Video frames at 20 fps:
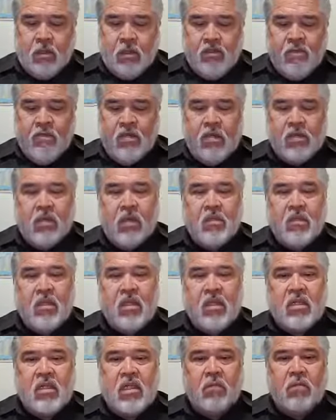1
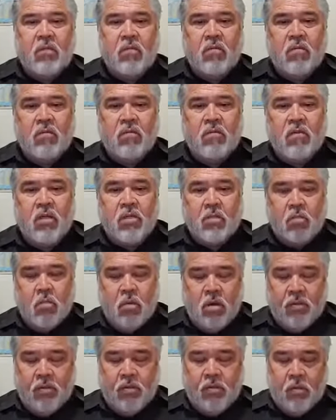Timothy chapter 2, verse
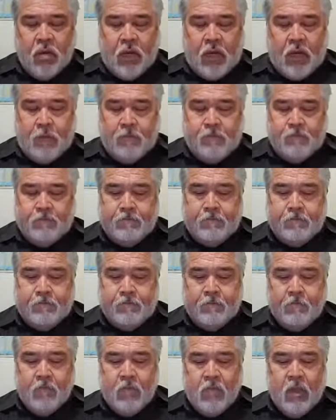1 through 8.
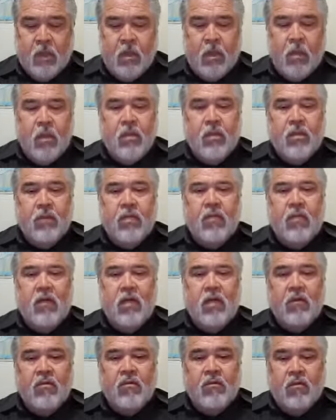
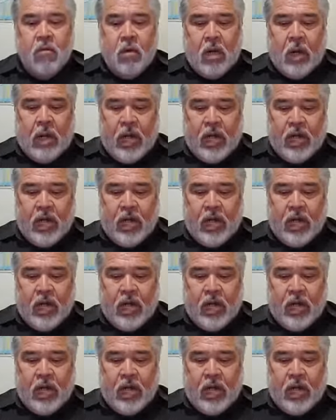Therefore, I